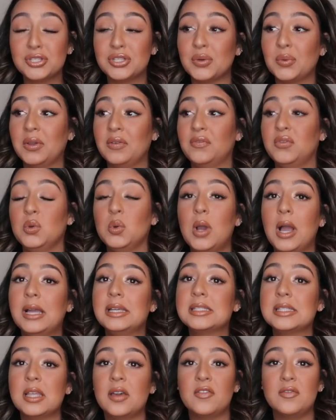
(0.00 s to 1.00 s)
So if you
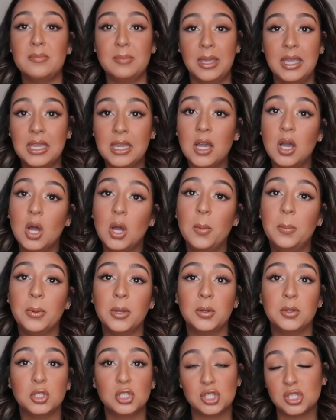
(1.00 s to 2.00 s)
guys love makeup,
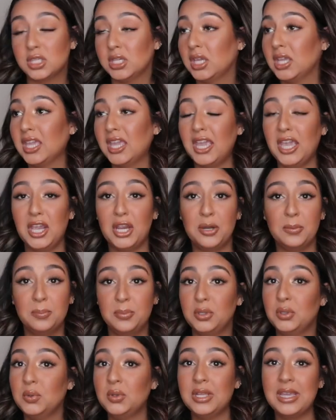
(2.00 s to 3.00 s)
skincare,
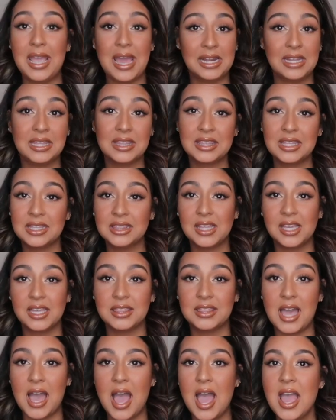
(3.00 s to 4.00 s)
beauty, anything
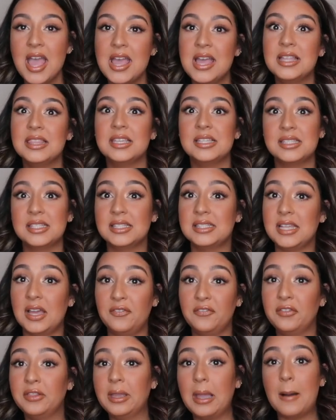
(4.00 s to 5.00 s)
like that, this is
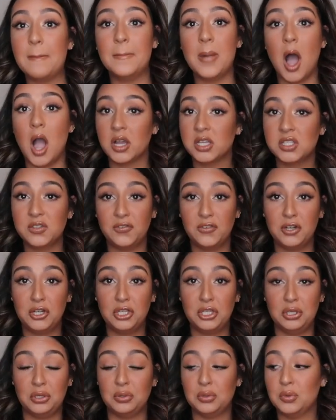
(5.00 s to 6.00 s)
definitely a box for
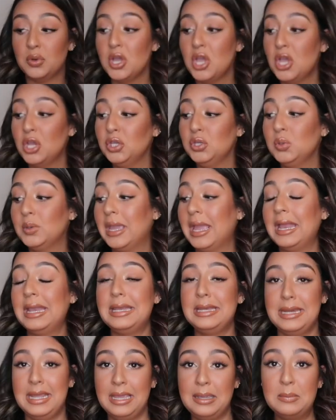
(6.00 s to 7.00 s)
you. You get
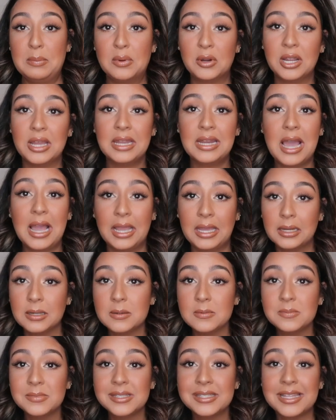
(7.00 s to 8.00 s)
name brand
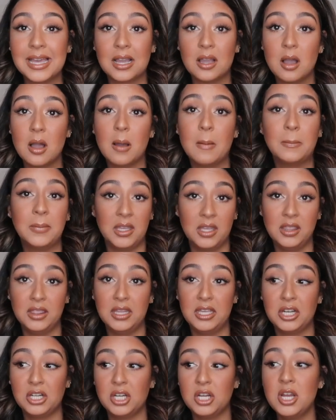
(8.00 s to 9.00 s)
items that come in
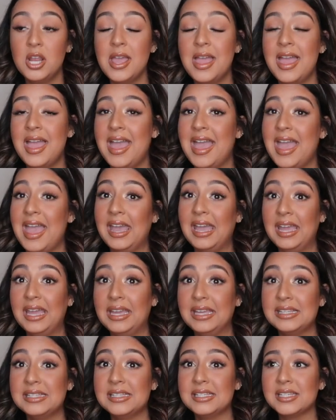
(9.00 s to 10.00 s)
there,
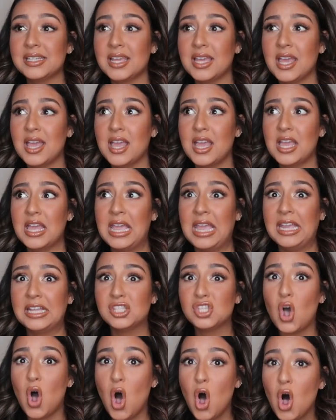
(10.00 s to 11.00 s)
and
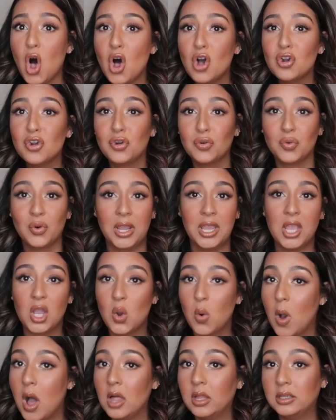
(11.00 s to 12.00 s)
it's all great
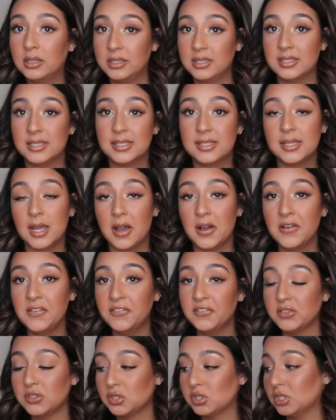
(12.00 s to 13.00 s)
quality
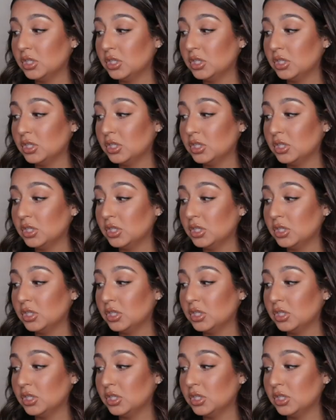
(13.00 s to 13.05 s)
stuff.